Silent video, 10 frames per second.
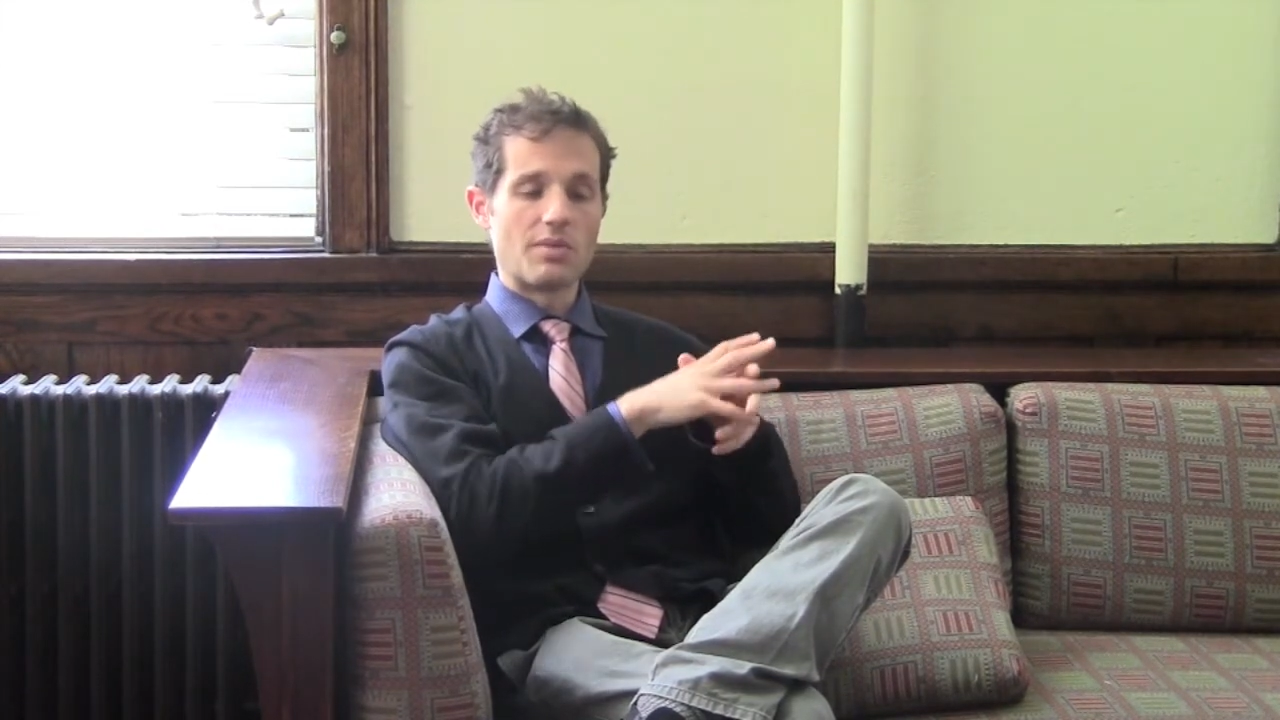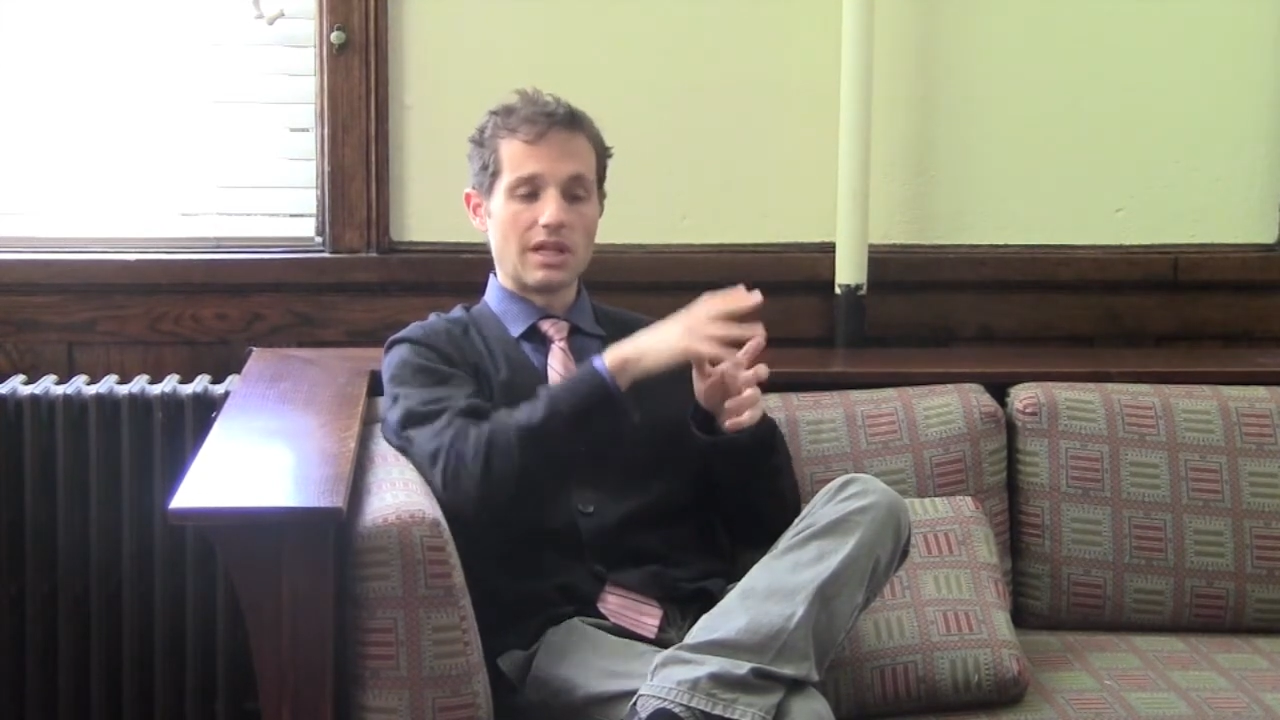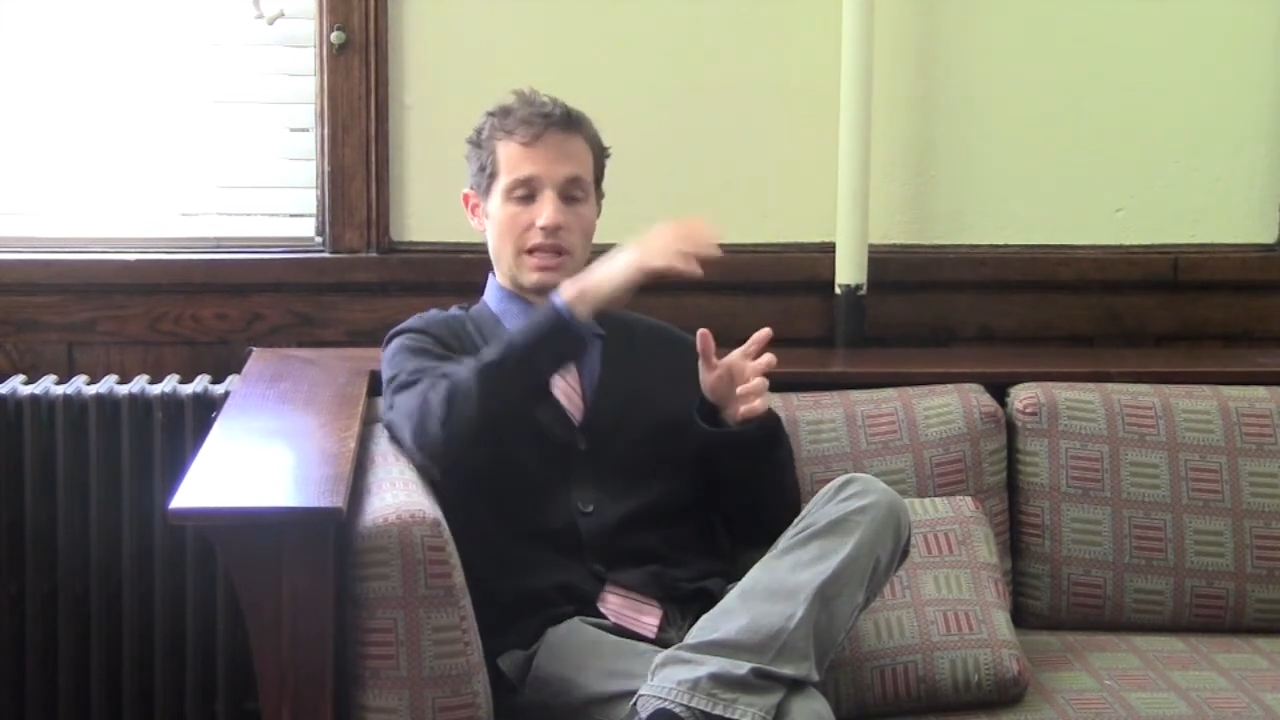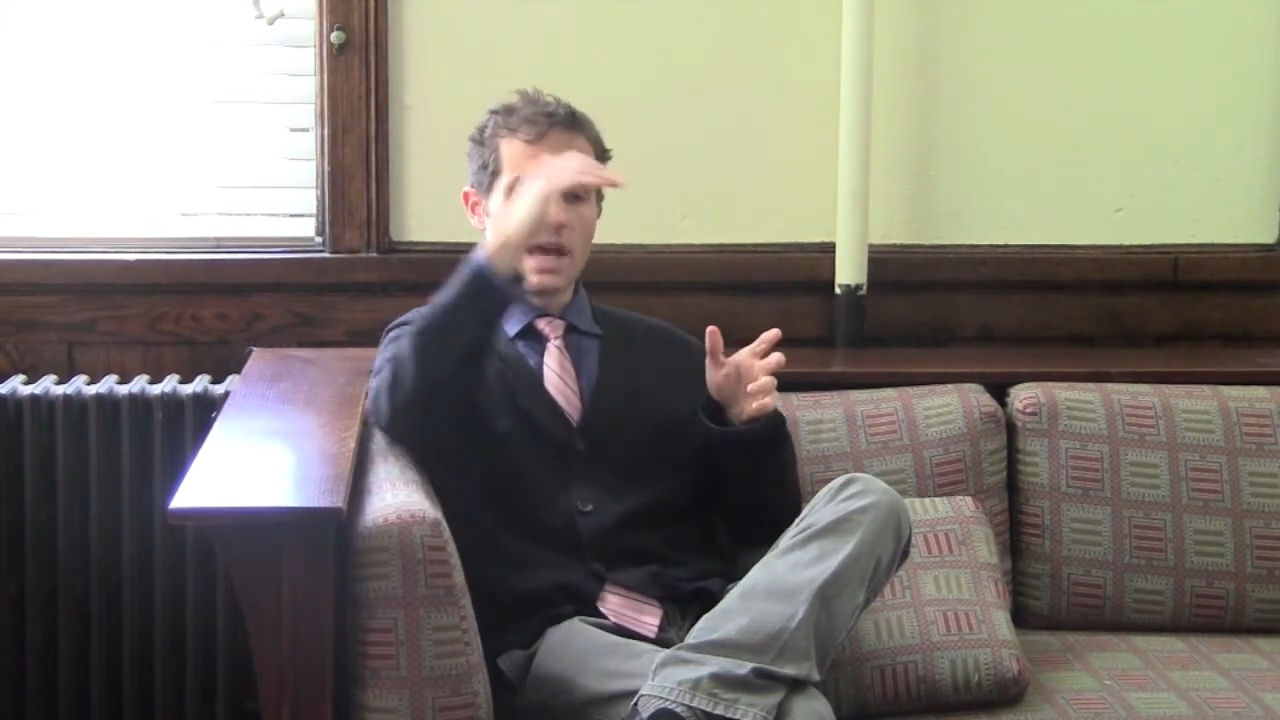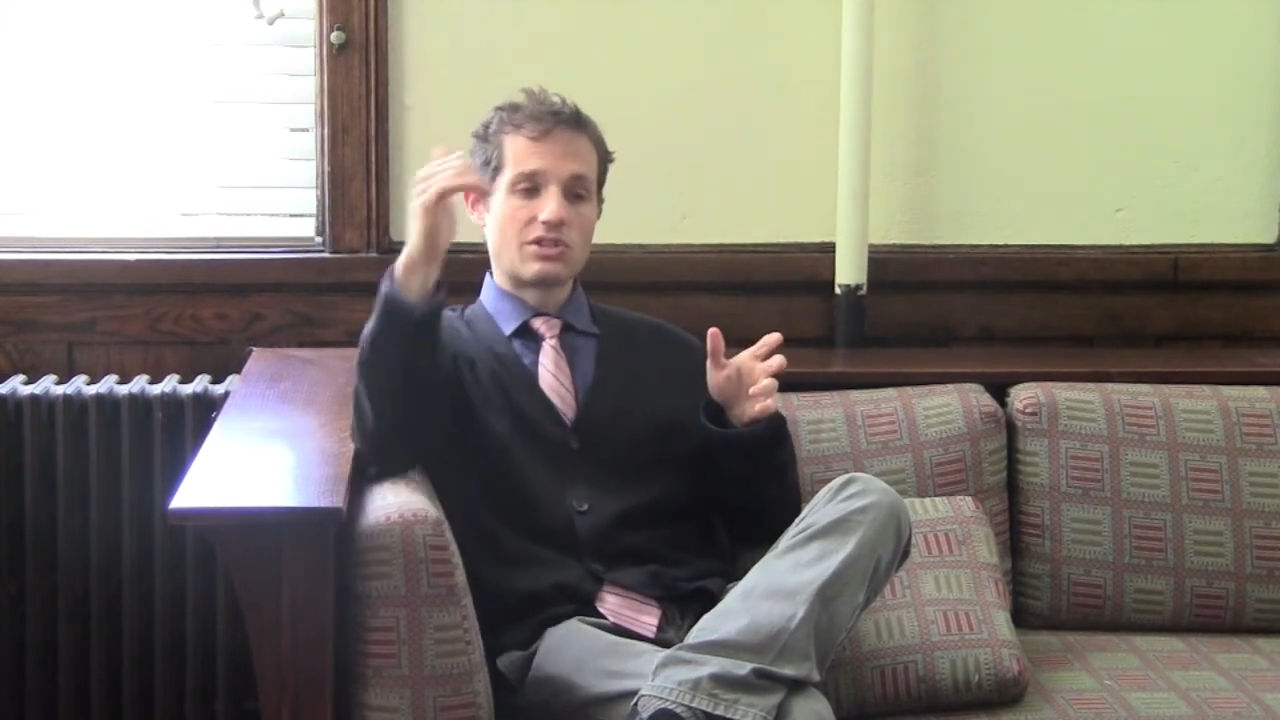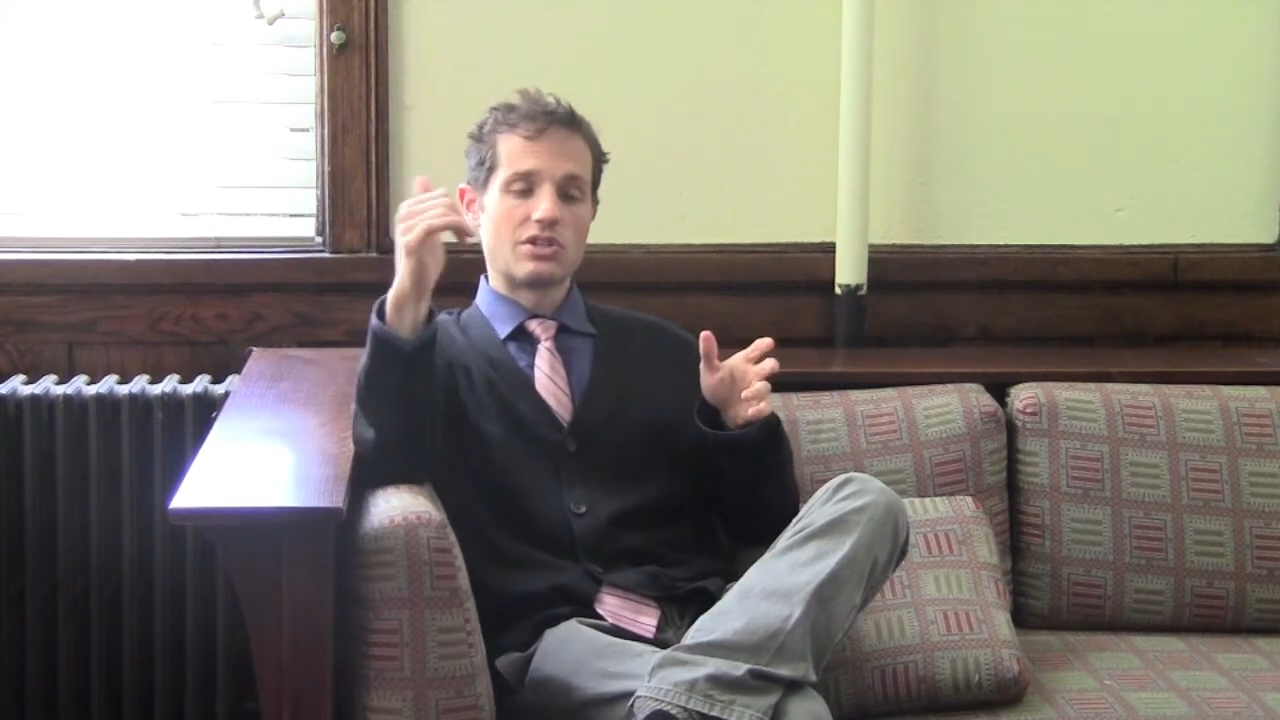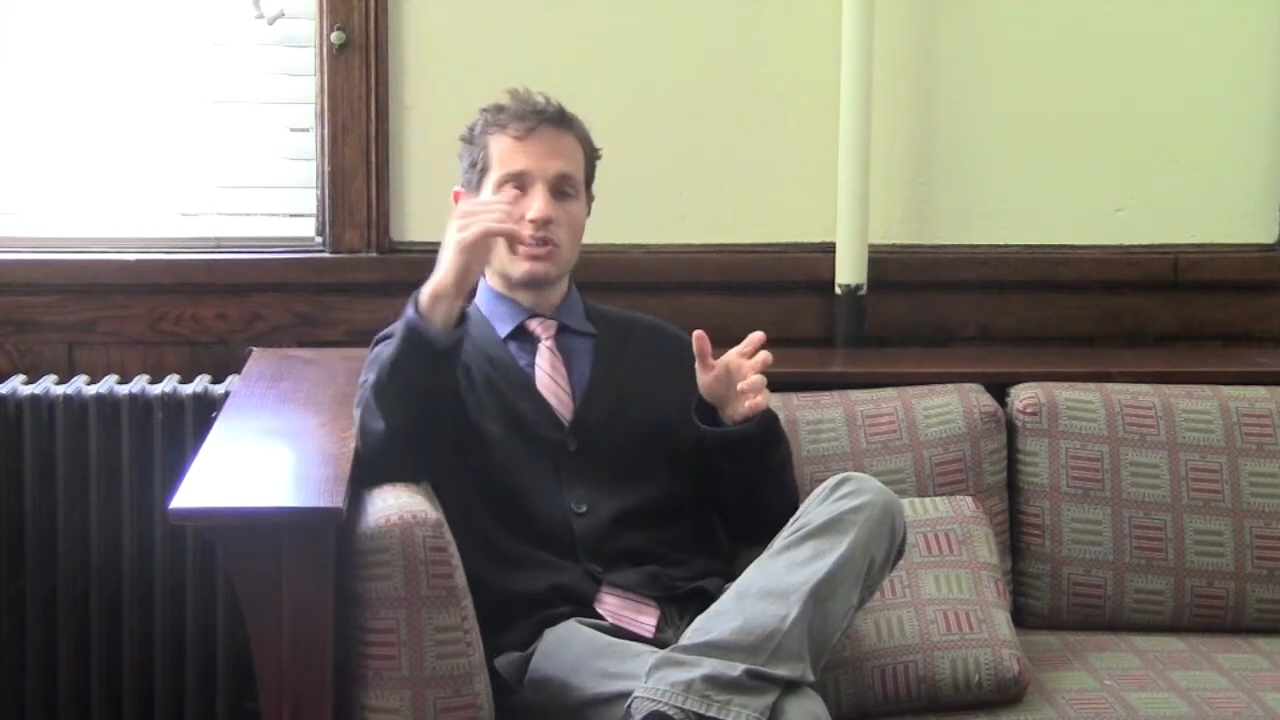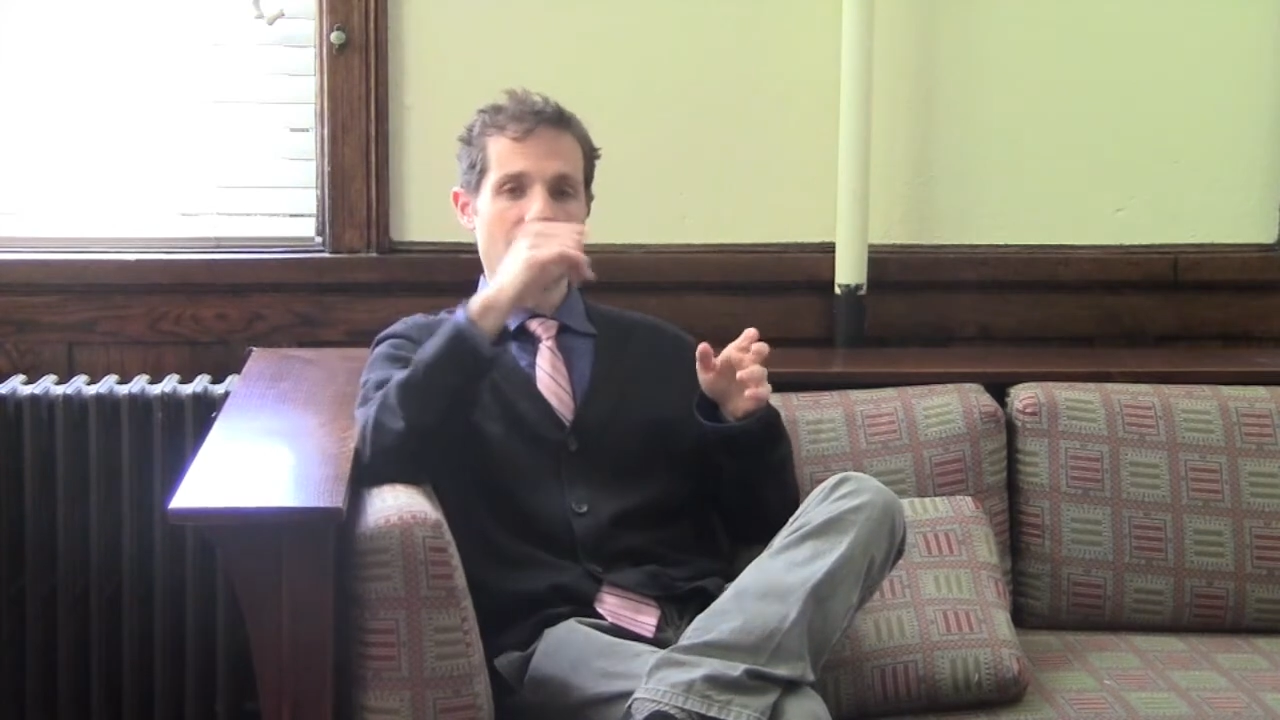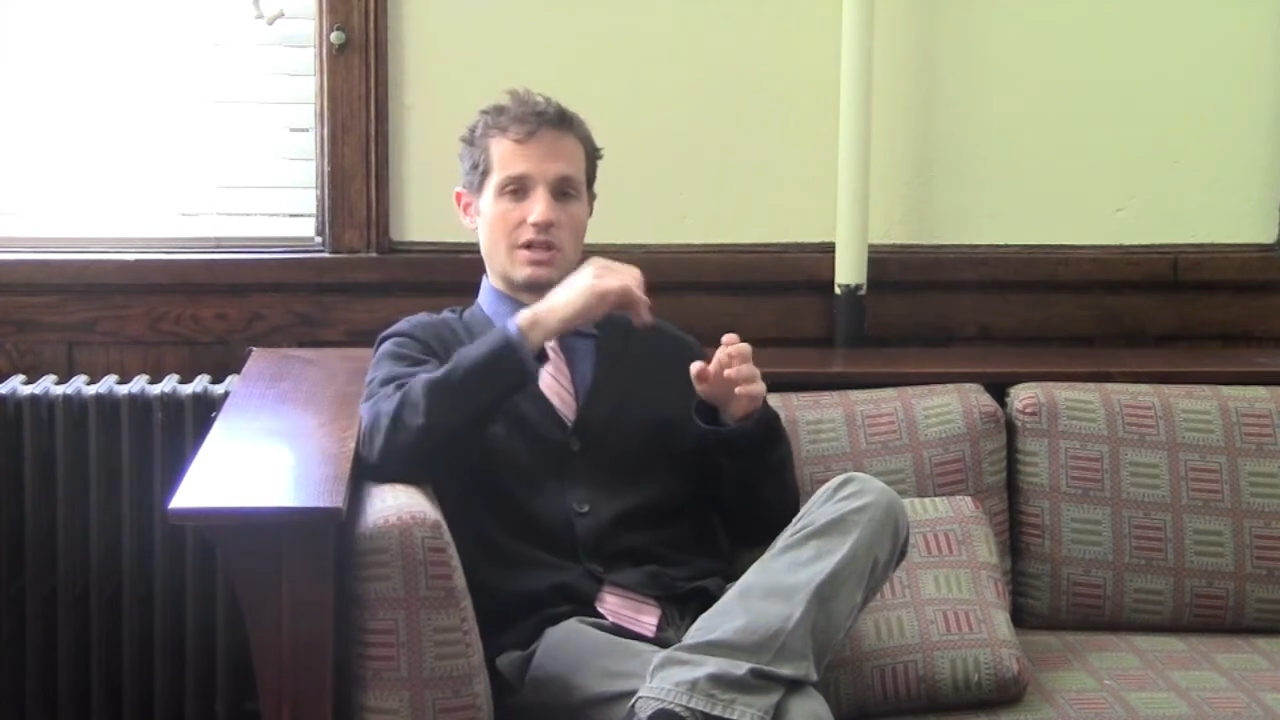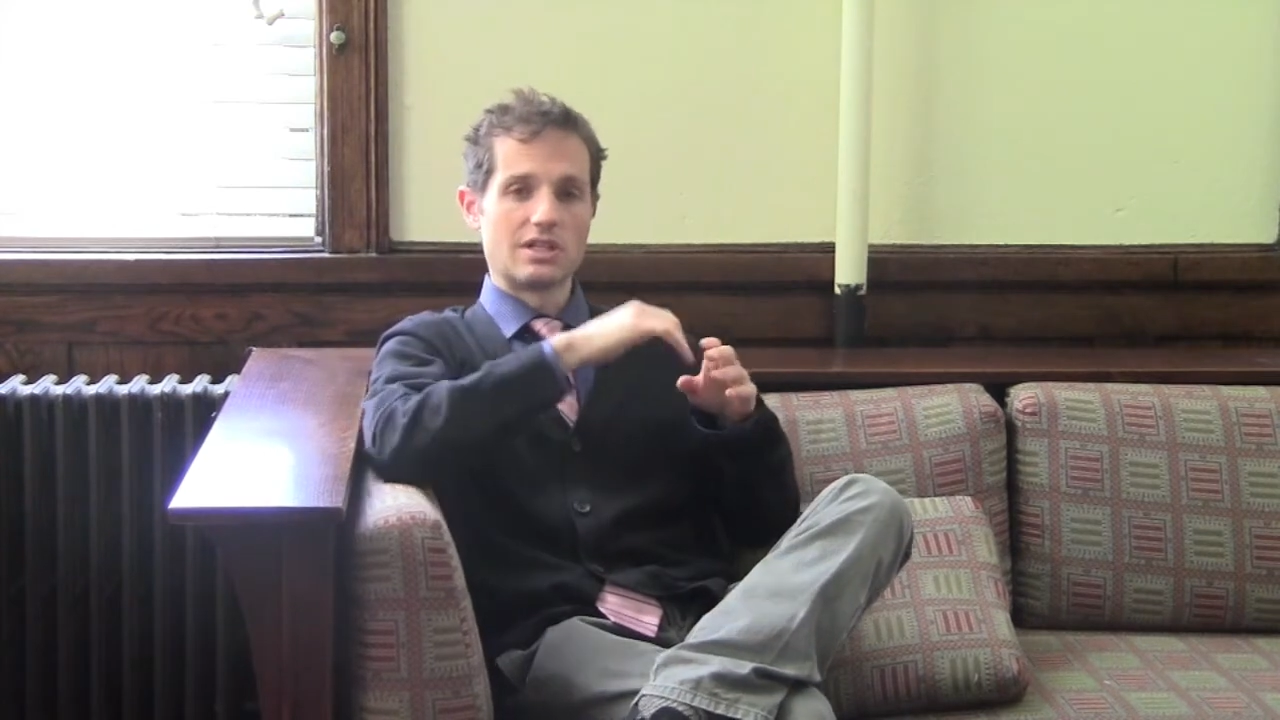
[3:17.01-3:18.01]
occur to me
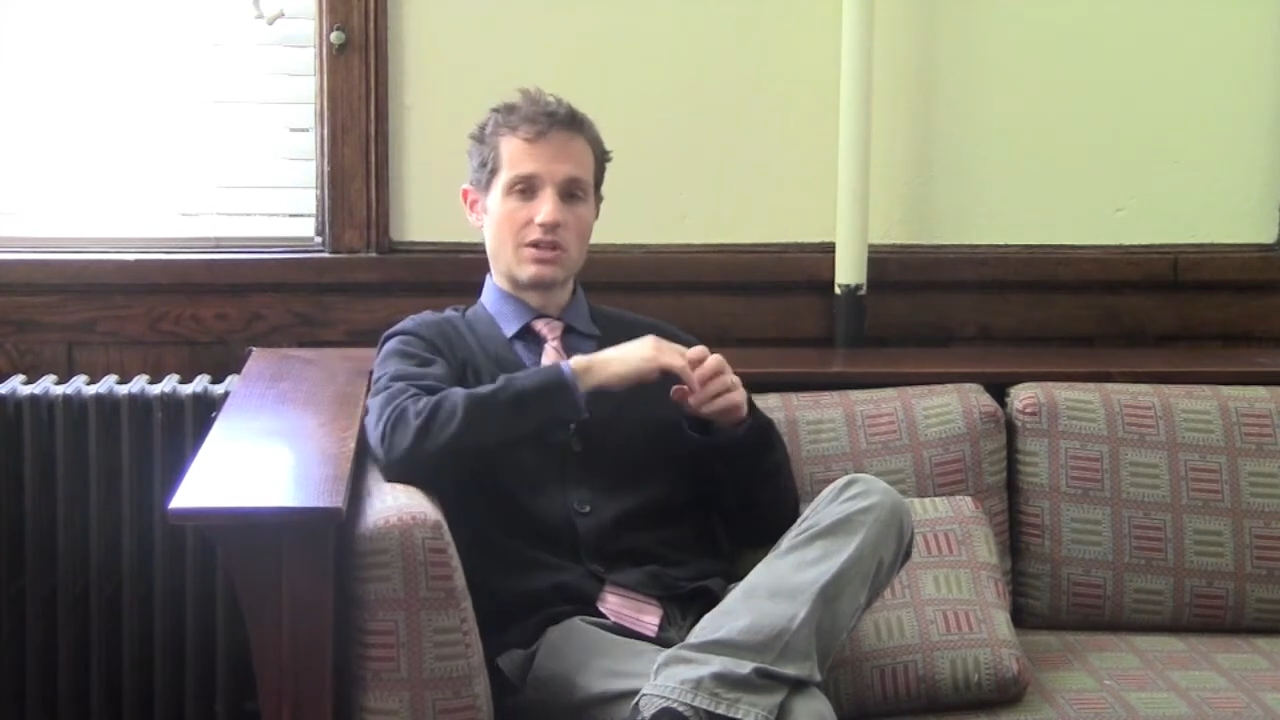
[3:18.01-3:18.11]
last